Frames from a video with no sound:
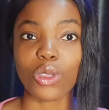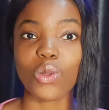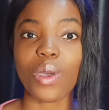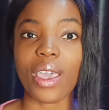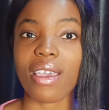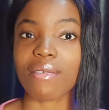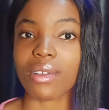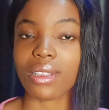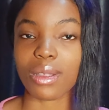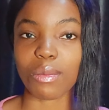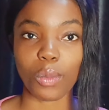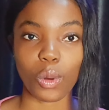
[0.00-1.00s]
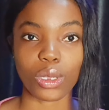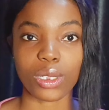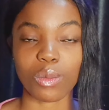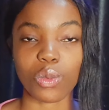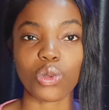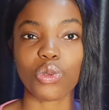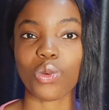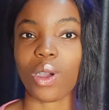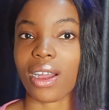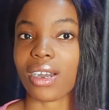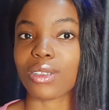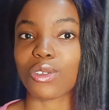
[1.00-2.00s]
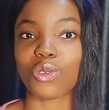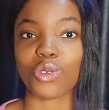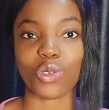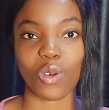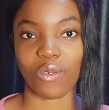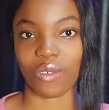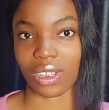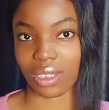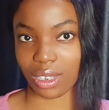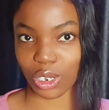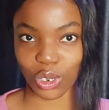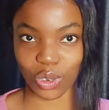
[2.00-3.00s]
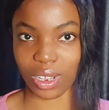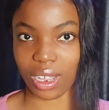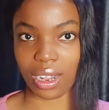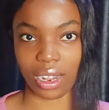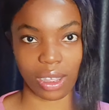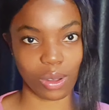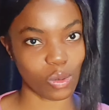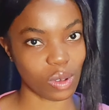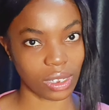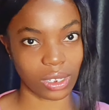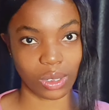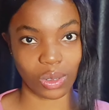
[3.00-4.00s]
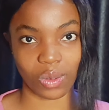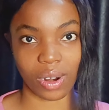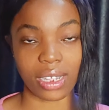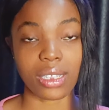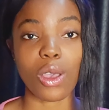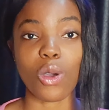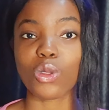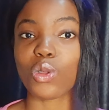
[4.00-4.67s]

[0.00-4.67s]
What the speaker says: Do everything possible to add those conversational languages, right?